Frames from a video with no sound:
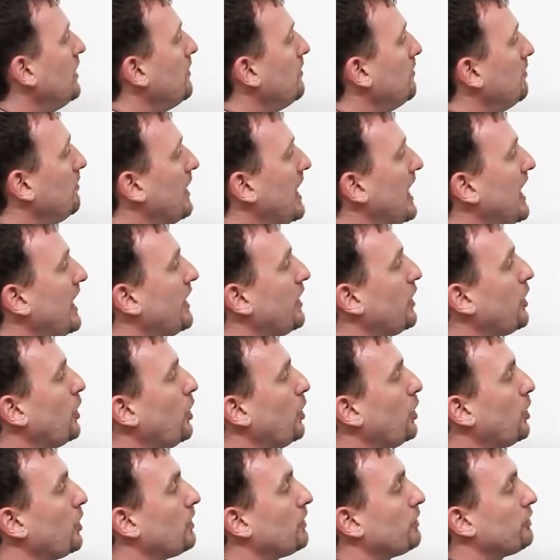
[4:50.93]
My
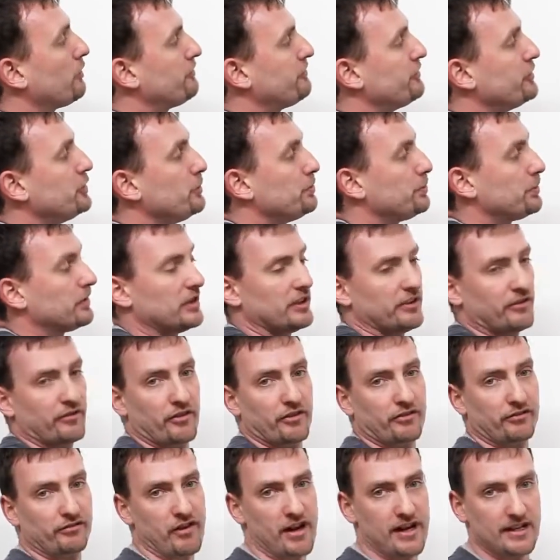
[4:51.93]
whole group
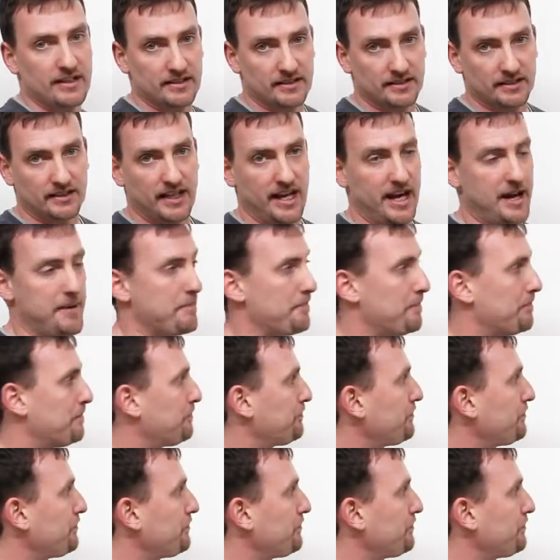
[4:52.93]
of friends came.